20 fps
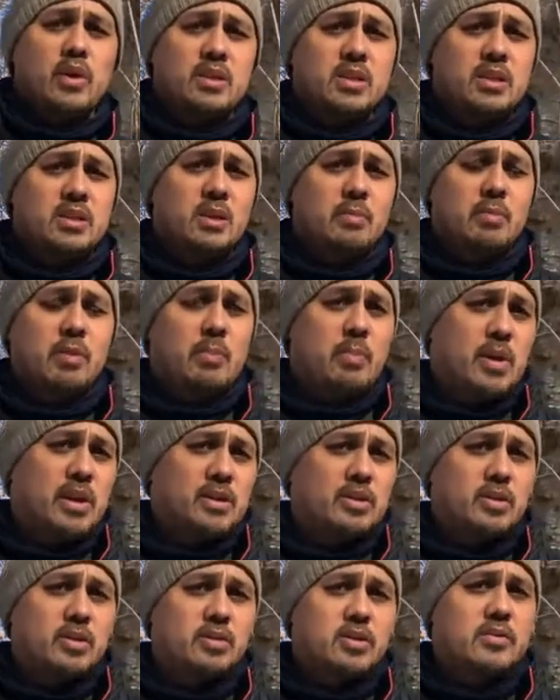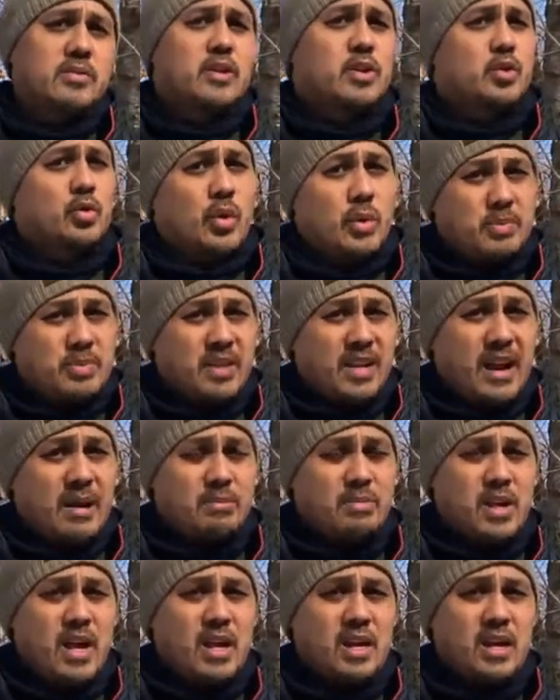want to see some of the pictures of the trips that
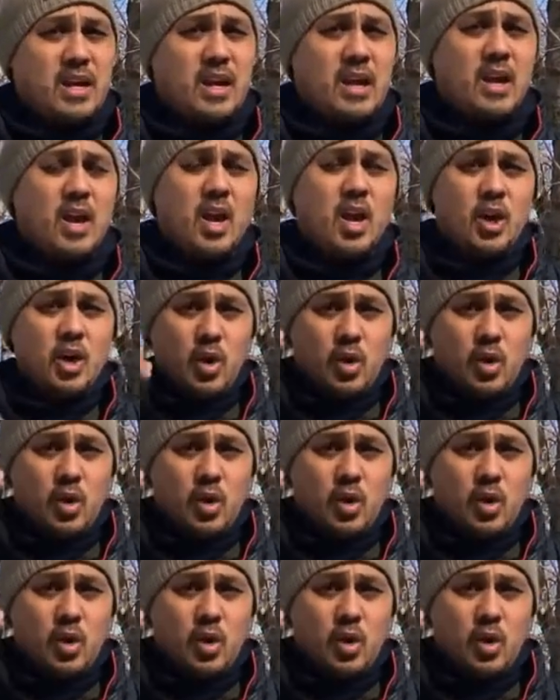I'm taking,